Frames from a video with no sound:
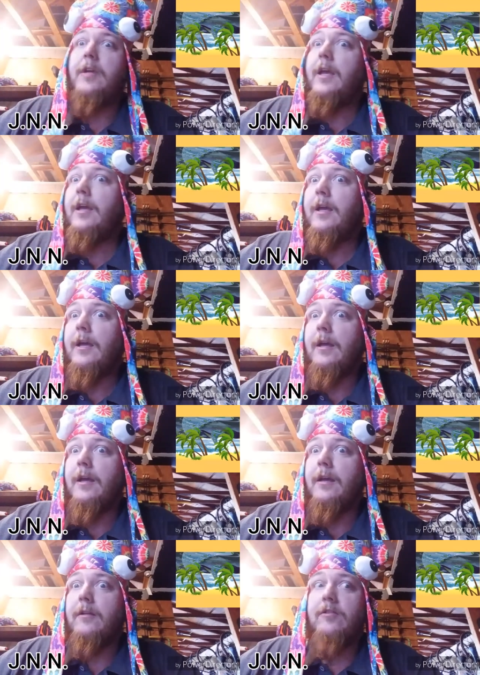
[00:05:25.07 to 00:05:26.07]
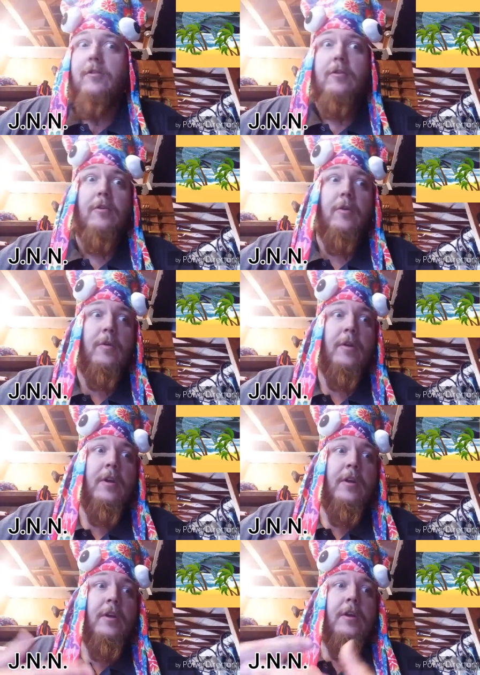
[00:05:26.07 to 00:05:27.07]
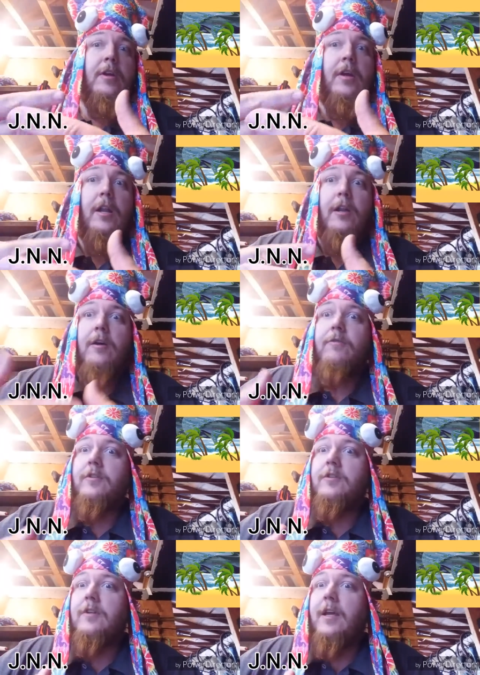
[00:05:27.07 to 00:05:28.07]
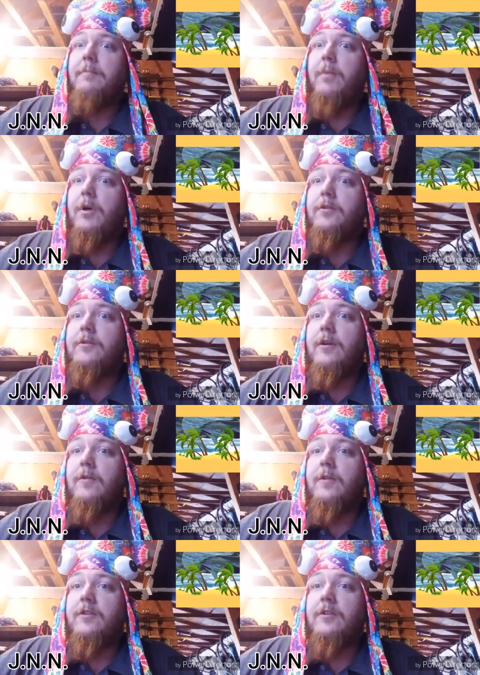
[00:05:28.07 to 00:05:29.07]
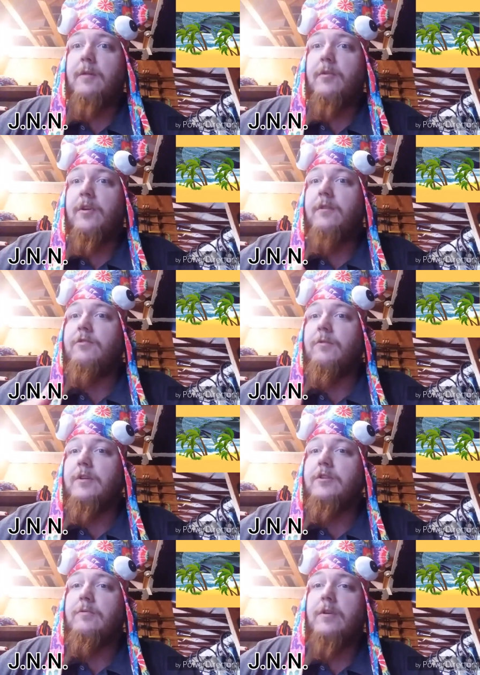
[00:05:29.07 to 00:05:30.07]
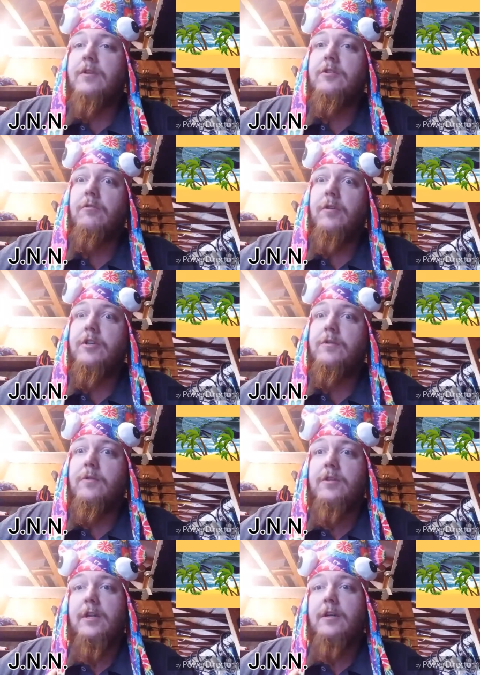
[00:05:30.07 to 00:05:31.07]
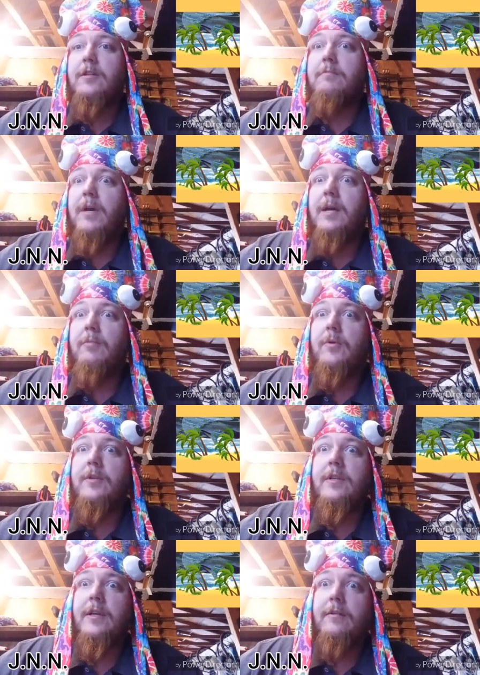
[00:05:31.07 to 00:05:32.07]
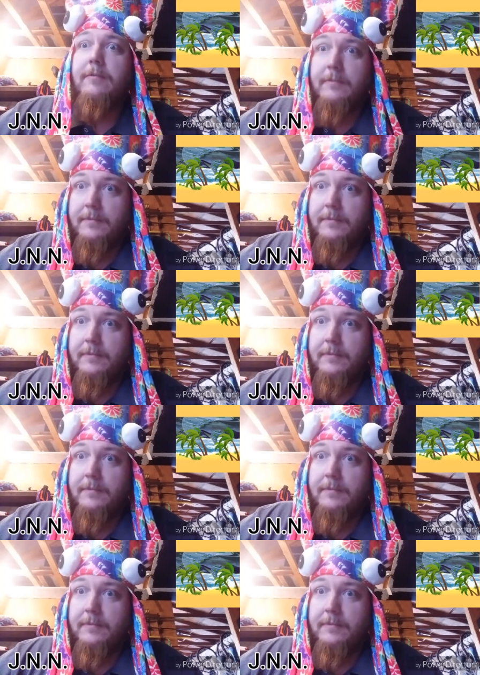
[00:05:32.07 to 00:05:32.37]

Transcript: Yeah, dude. Gotta love the stank balls though in the summer. Gives you reason to wear the shorty shorts and air them bad boys out.